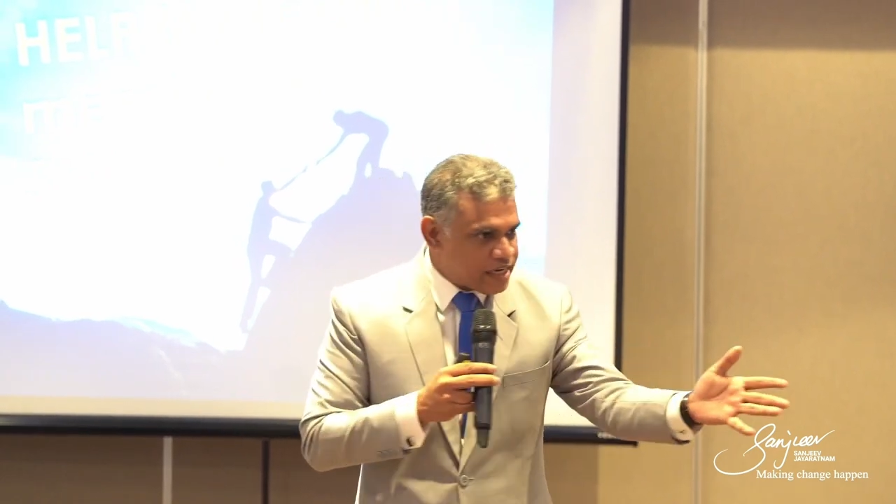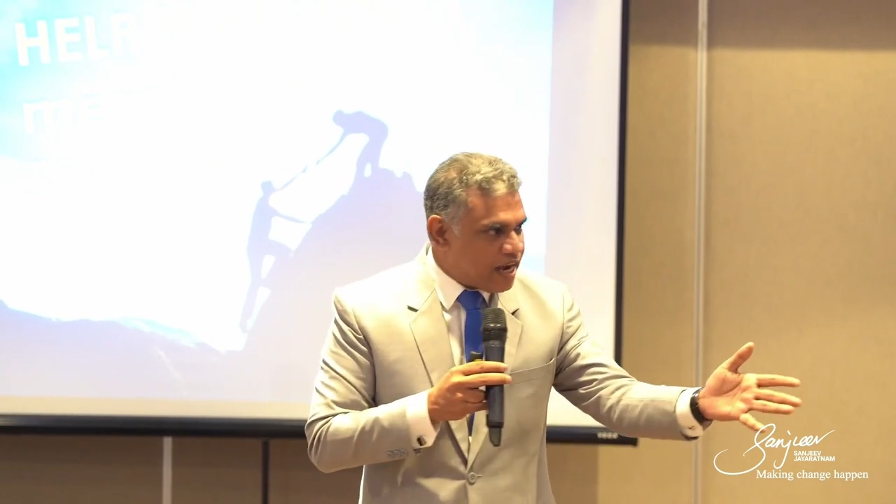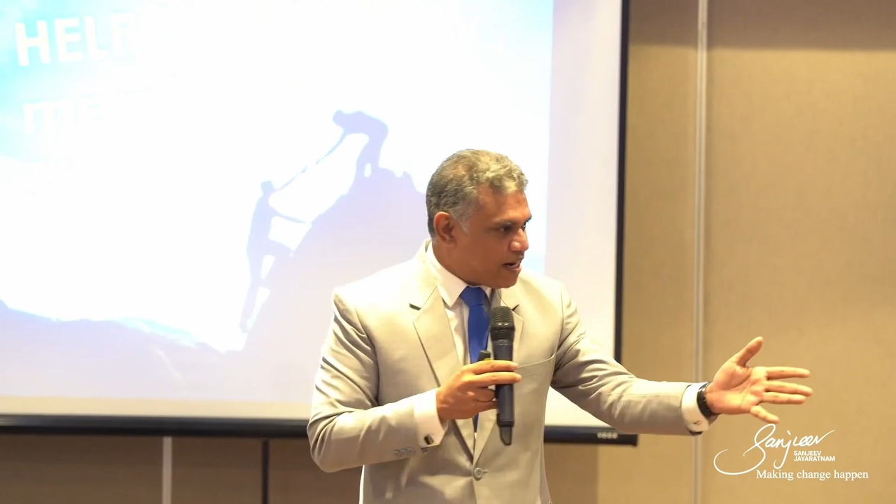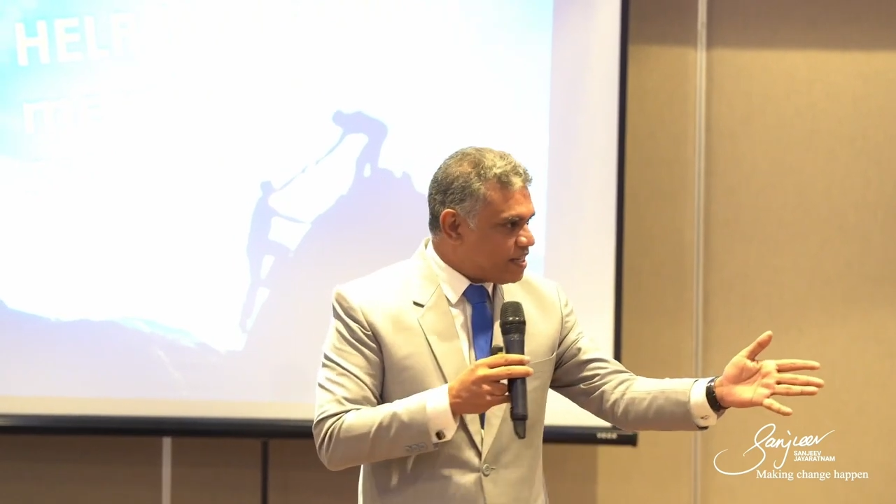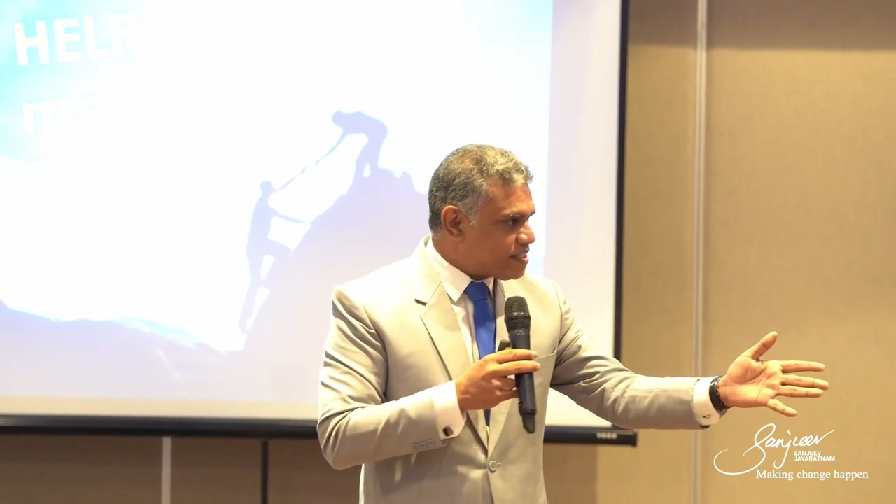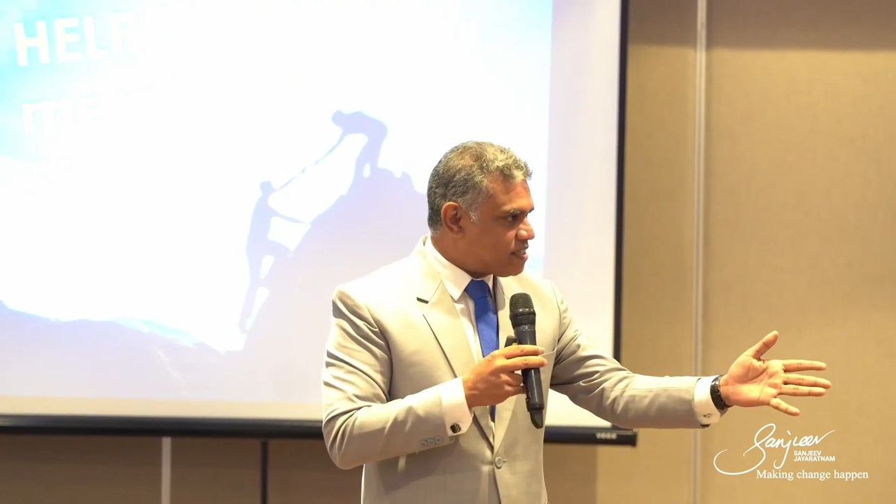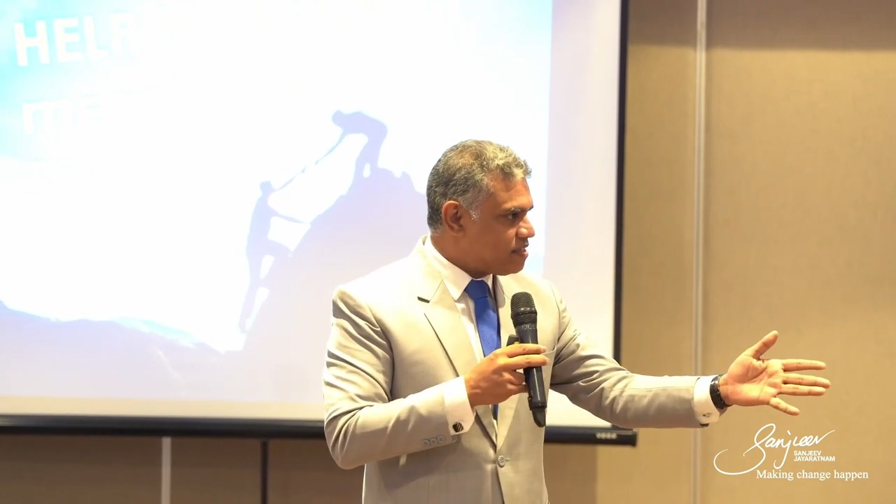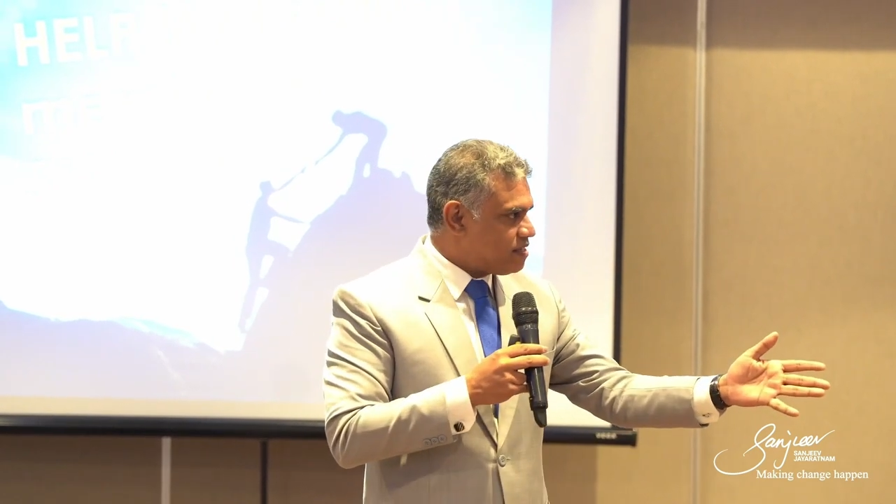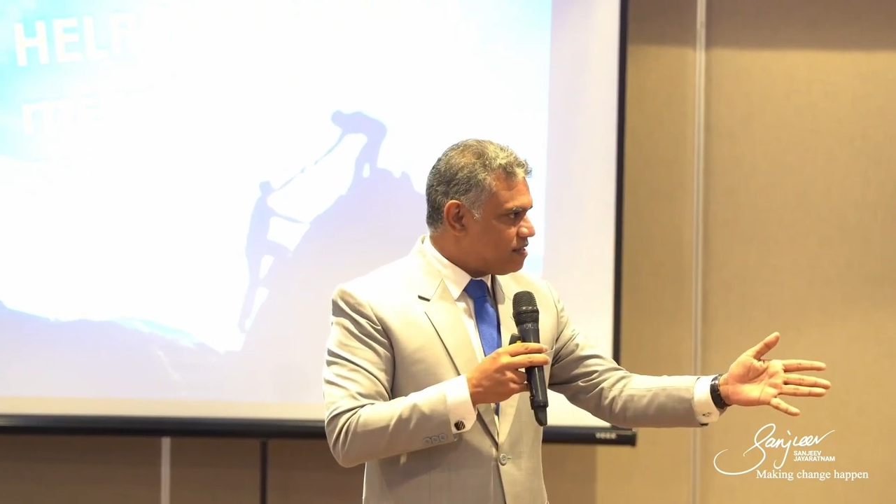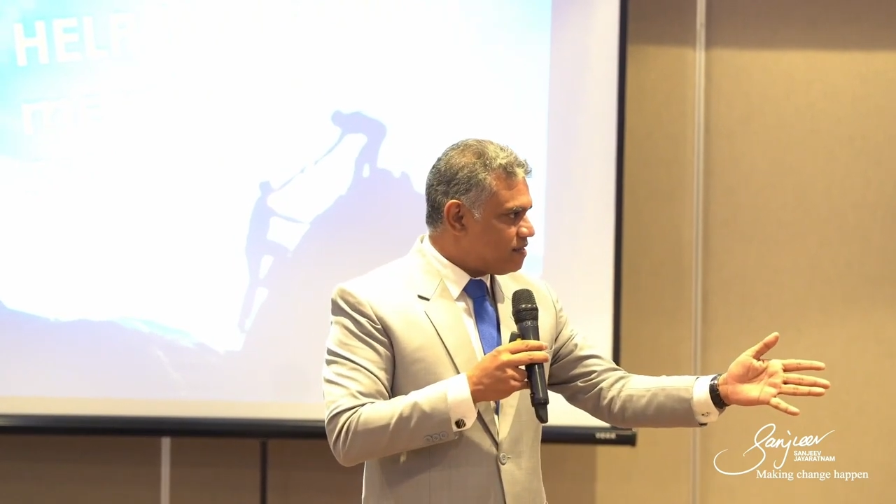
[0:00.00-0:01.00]
targets,
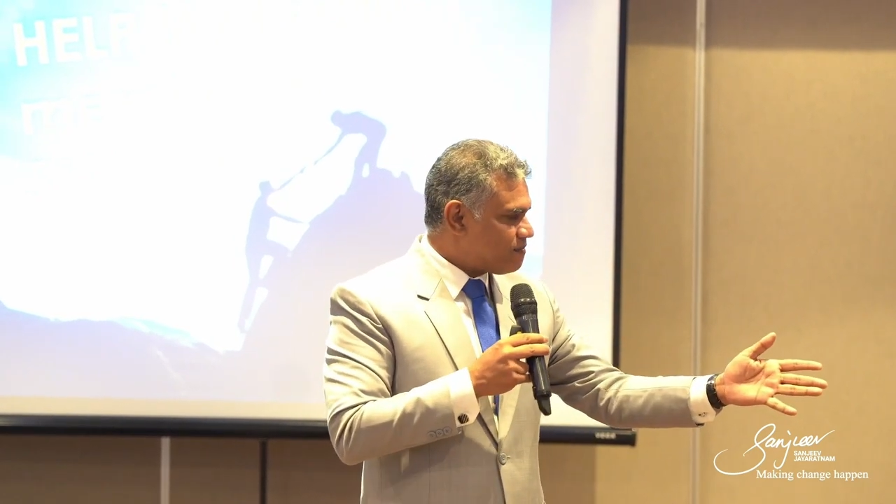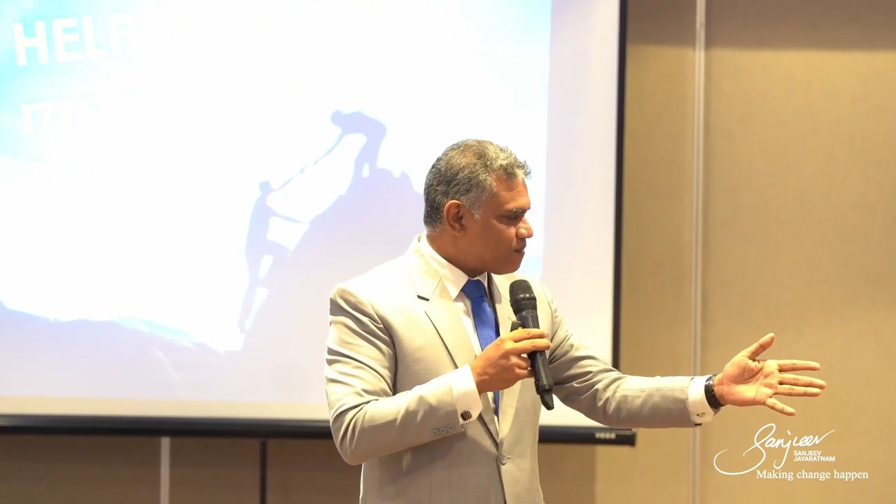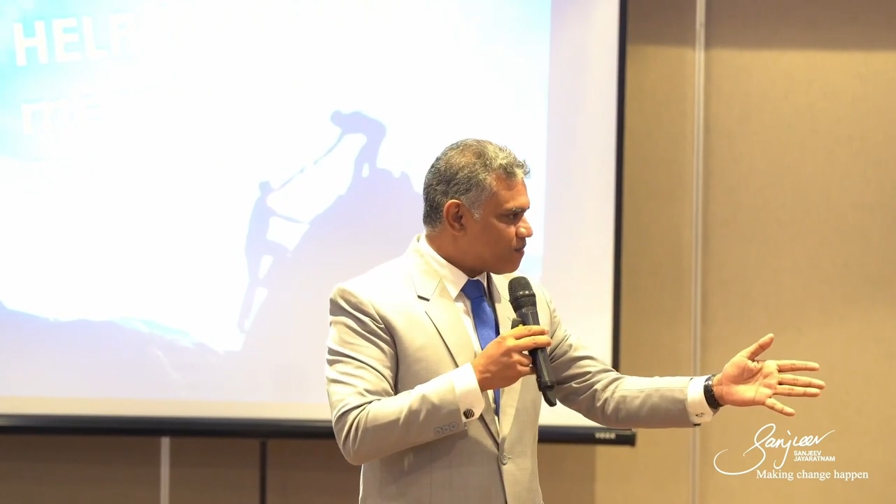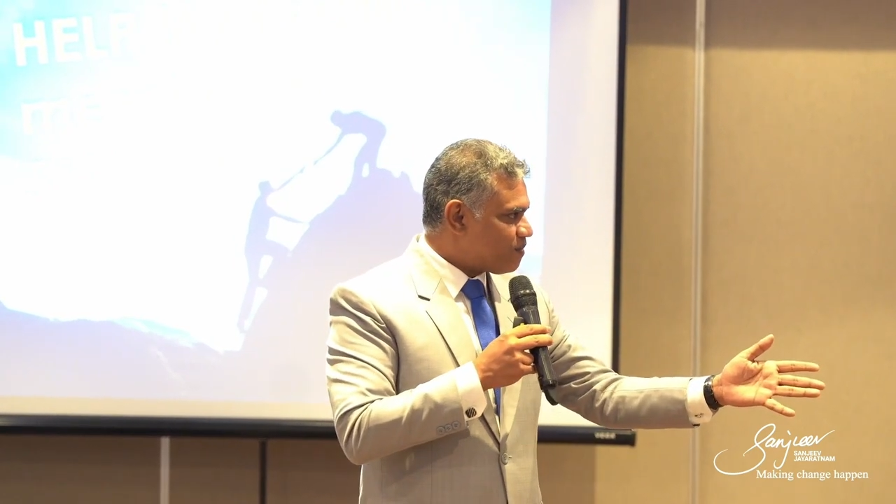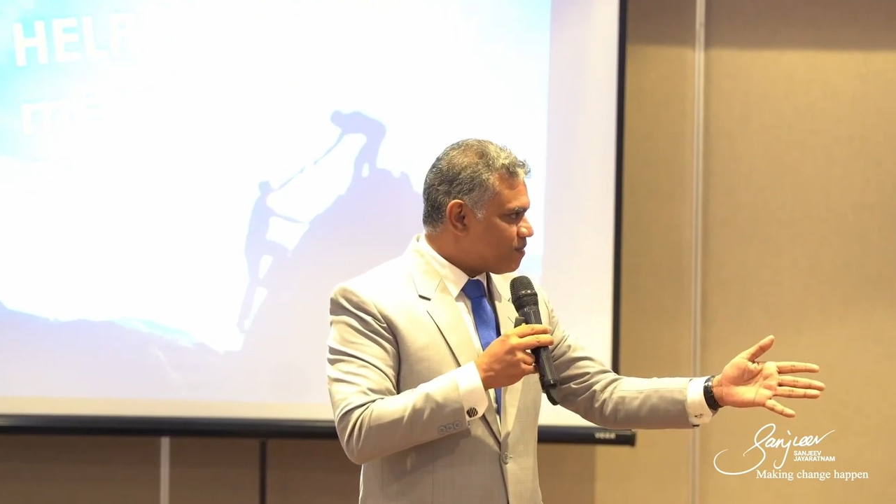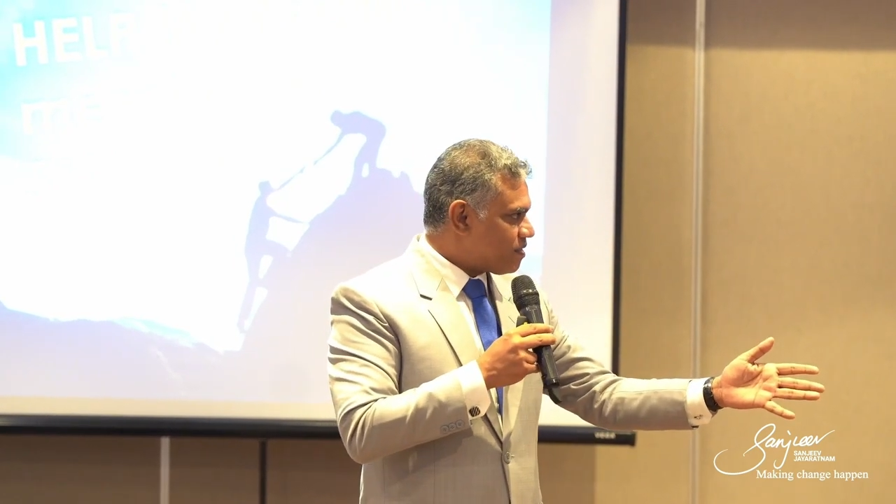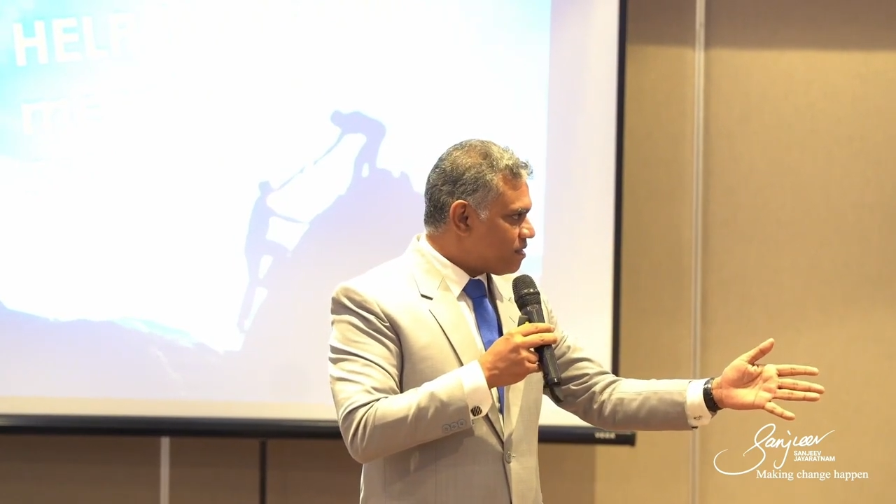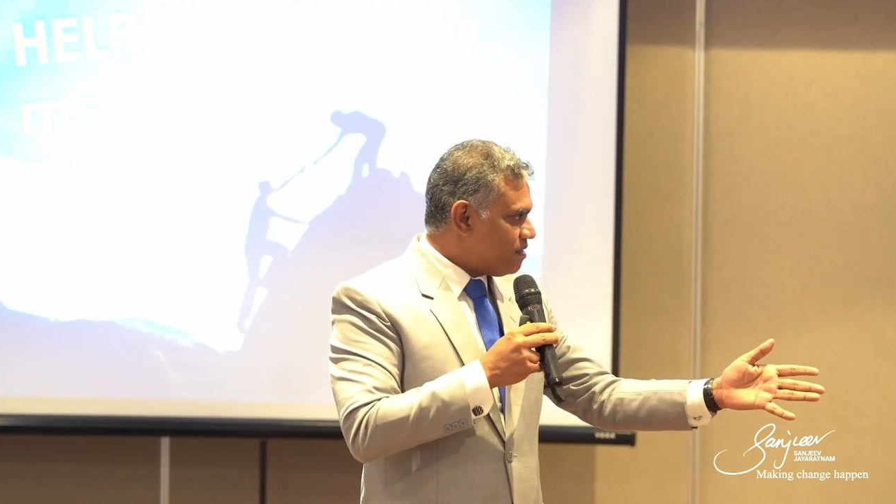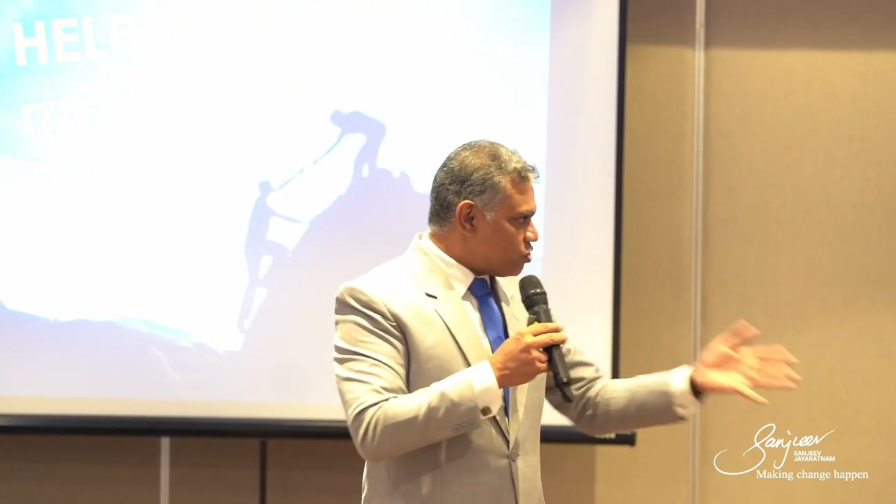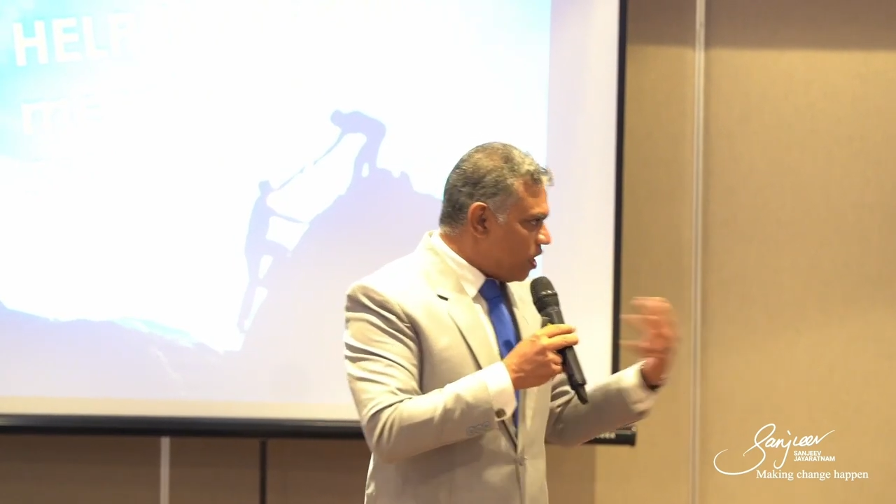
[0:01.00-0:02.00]

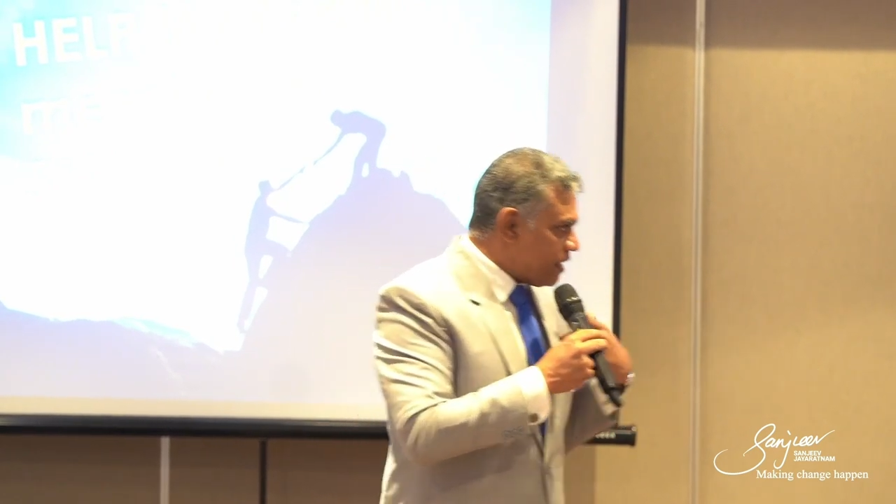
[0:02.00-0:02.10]
so I